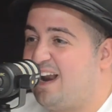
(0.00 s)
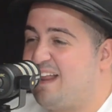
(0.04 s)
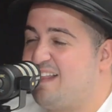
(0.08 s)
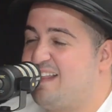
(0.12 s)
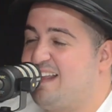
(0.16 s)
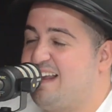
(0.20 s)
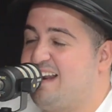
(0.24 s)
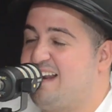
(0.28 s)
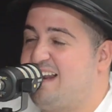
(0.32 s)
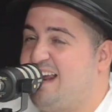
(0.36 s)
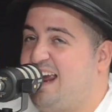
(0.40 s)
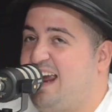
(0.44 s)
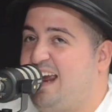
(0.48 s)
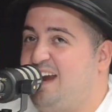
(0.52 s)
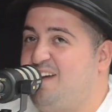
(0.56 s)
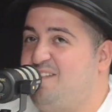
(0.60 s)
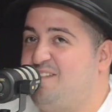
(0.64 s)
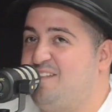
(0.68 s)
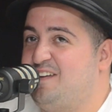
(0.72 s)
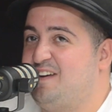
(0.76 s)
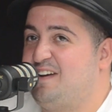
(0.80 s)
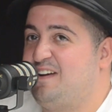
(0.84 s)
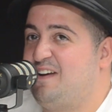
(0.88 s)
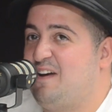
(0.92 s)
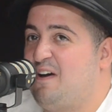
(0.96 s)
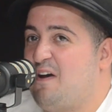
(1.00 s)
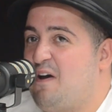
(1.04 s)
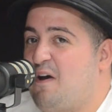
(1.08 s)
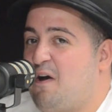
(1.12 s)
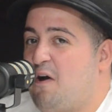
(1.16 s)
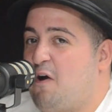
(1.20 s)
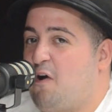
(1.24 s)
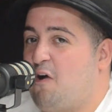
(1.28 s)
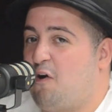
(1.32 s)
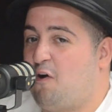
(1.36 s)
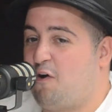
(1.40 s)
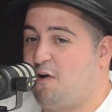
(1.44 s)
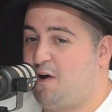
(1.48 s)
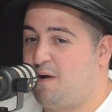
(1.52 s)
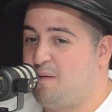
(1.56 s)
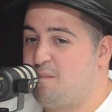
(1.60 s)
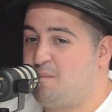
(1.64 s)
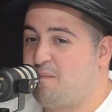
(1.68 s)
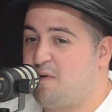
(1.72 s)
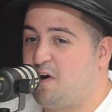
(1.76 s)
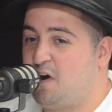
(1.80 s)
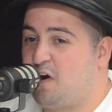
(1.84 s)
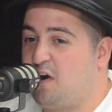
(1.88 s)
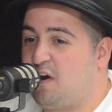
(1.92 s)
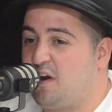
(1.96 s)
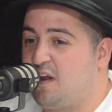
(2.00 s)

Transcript: And then even I'm